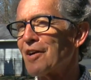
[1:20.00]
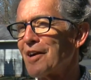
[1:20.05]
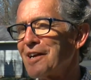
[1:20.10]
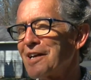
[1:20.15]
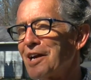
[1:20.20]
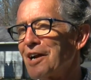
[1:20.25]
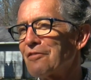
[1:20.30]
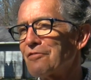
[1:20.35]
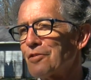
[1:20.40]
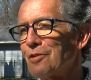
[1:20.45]
very
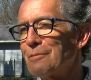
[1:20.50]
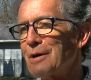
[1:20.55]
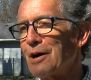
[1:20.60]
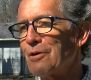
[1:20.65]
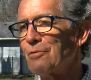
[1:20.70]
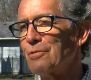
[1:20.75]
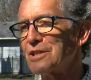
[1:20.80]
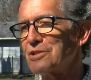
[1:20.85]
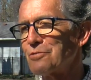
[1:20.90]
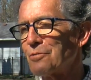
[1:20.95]
careful
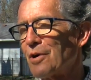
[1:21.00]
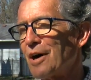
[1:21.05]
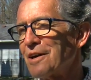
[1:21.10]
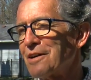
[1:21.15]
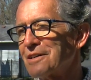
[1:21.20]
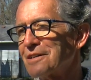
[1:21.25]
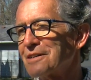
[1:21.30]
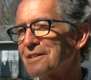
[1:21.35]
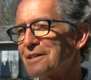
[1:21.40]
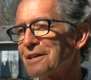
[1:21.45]
about which
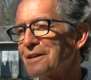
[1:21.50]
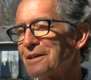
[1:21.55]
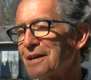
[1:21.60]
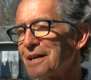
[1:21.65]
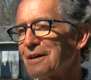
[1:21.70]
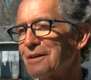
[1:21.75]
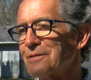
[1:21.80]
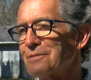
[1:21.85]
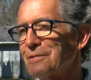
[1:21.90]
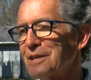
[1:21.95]
water
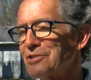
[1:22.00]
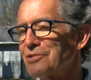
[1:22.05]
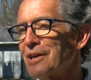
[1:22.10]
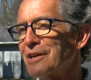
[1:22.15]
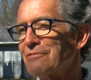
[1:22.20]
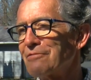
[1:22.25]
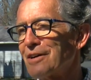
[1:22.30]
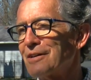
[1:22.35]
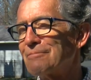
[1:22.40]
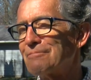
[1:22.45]
uh, we
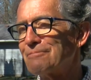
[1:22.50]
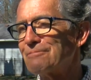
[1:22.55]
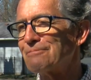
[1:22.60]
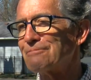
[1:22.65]
drink from.